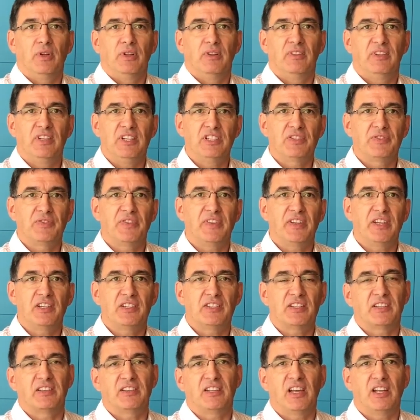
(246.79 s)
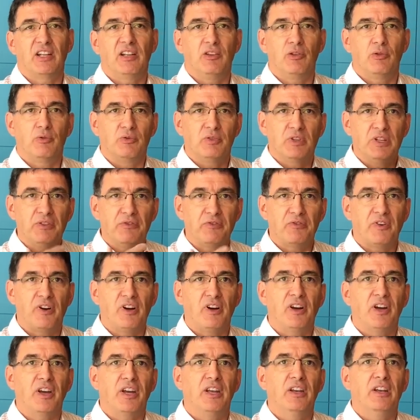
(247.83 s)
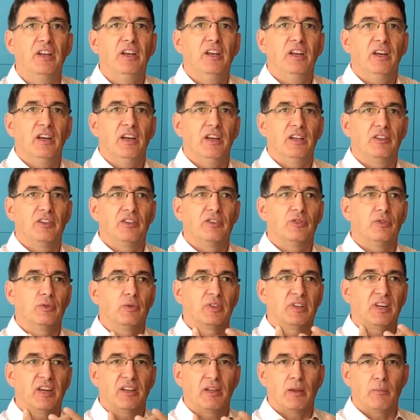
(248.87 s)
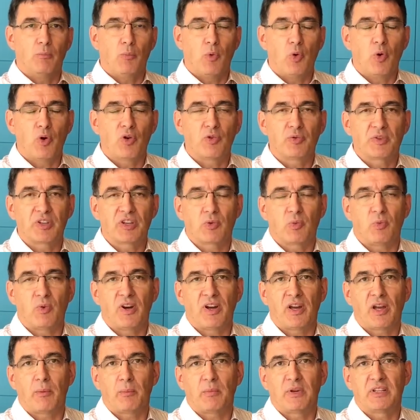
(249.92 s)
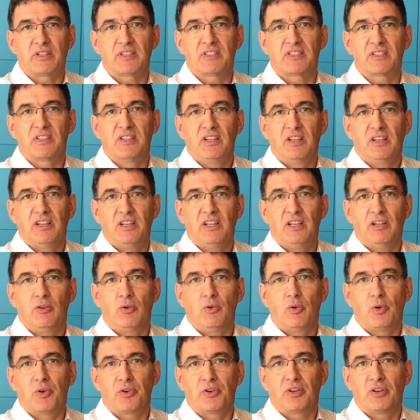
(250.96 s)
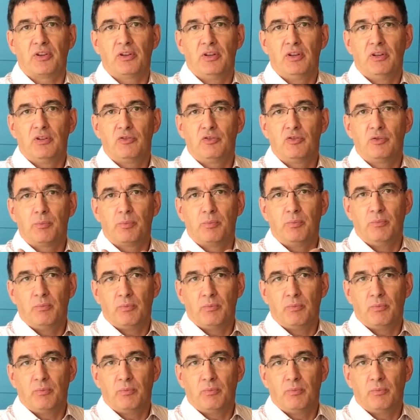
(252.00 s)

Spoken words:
these things, and then you refine and you gather more requirements in order to